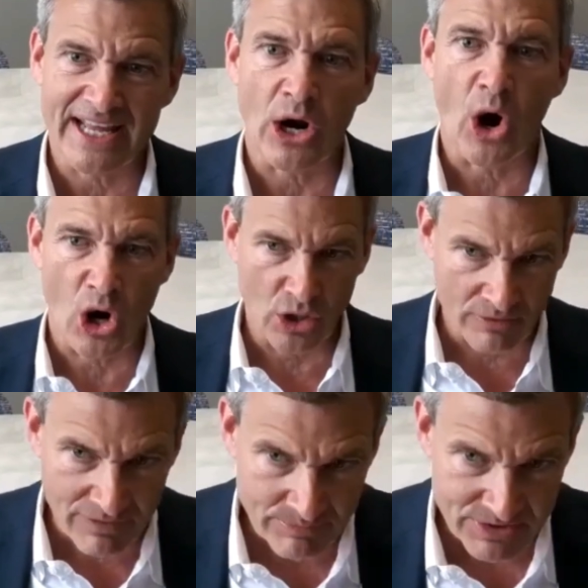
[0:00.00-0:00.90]
and
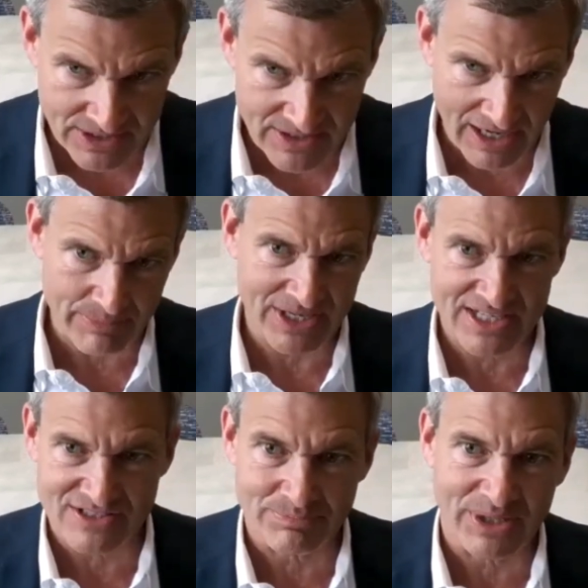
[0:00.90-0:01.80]
all of them did
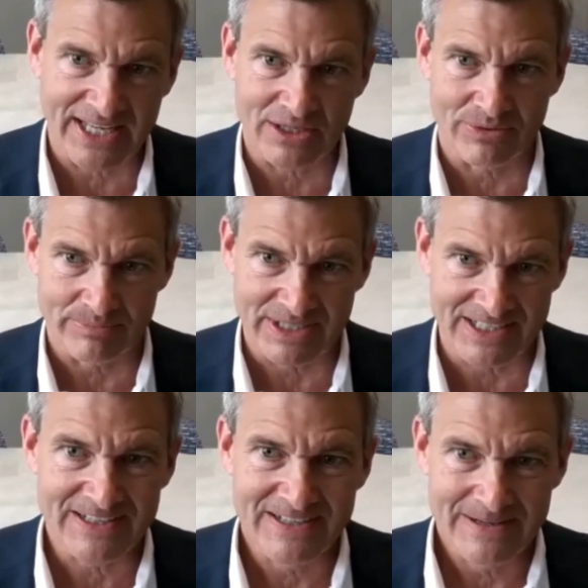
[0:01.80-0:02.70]
comprehensive planning with
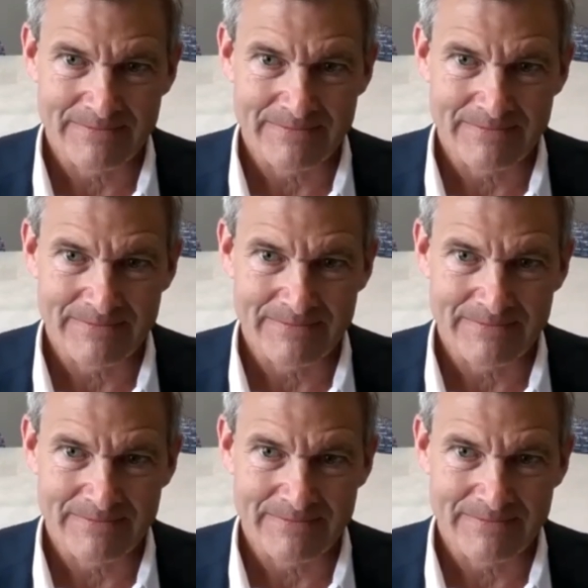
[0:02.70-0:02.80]
me.